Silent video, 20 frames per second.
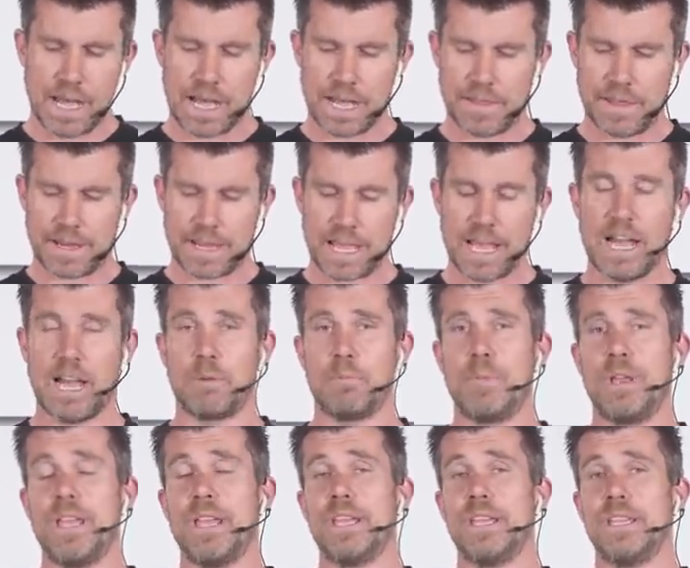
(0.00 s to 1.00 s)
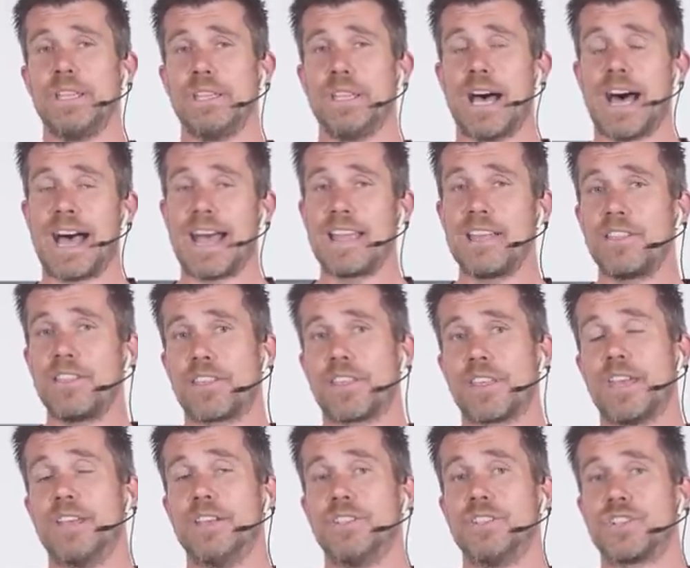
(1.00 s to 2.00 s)
They come in 1/8
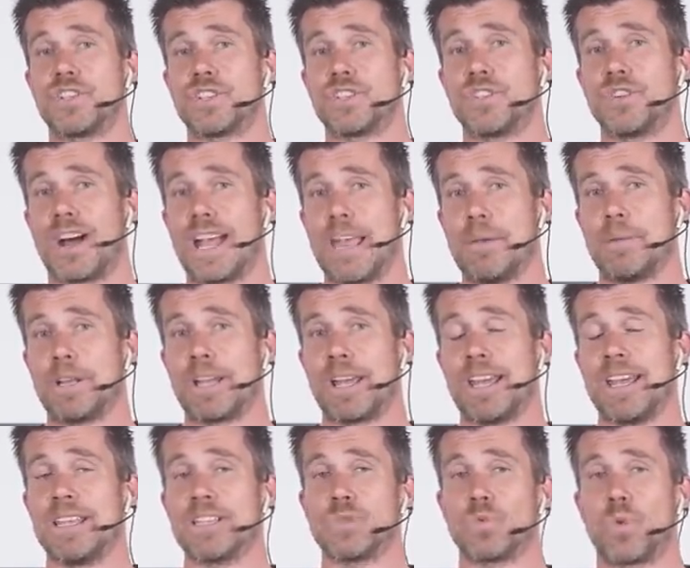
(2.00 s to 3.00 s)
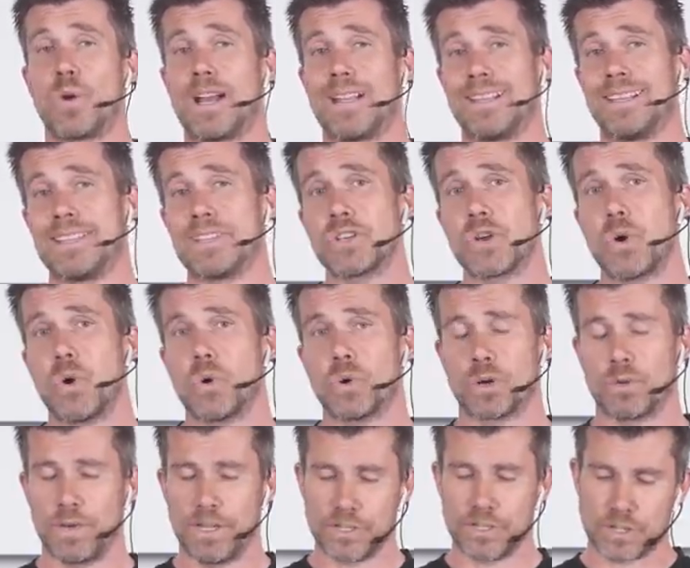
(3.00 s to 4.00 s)
inch diameter as well as
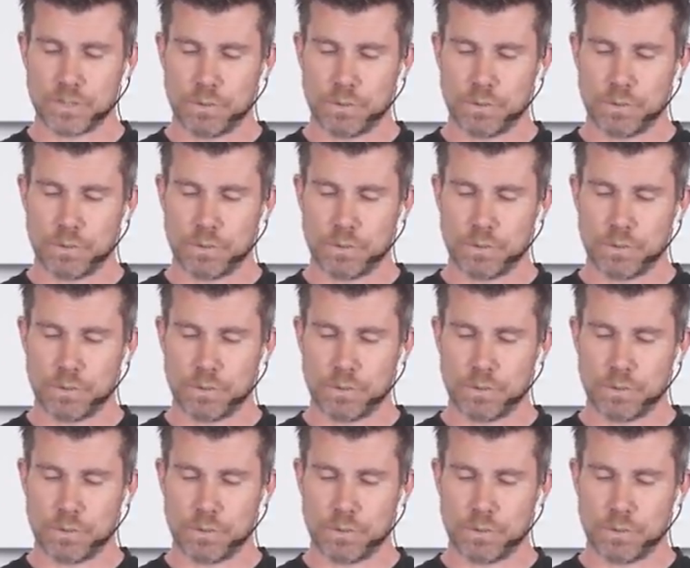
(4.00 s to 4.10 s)
1/4 inch.